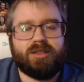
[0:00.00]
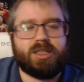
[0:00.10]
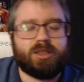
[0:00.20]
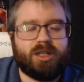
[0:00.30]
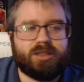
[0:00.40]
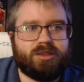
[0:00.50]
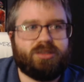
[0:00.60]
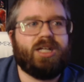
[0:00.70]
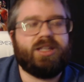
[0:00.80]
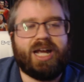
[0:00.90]
It's because
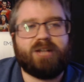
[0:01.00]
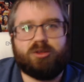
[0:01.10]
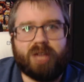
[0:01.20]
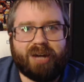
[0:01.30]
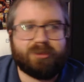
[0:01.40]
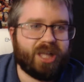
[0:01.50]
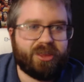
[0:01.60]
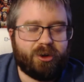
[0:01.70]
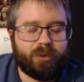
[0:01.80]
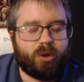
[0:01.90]
it's not the actual title, it's not
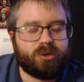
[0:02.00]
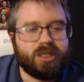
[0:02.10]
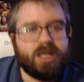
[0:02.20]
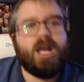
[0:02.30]
Thunderbolts.